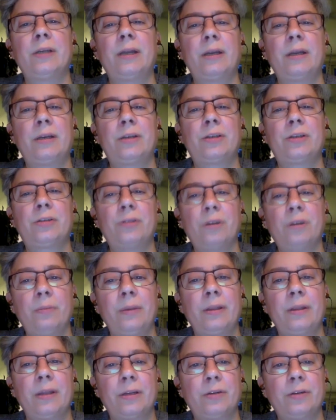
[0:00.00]
And it struck
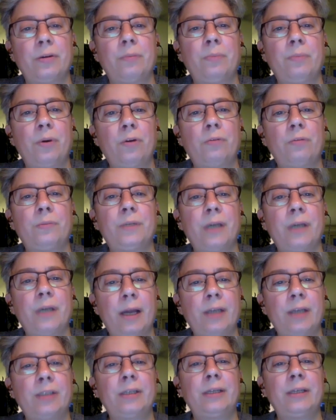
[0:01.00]
me that your poems
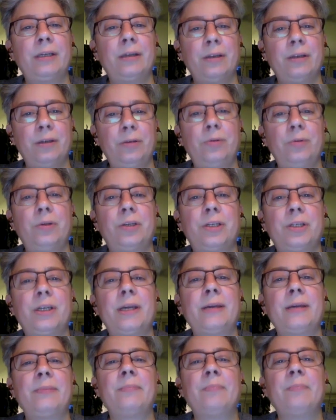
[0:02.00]
actually do the
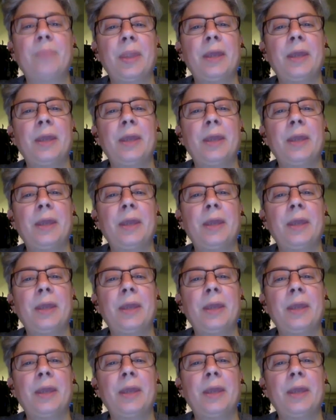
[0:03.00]
same,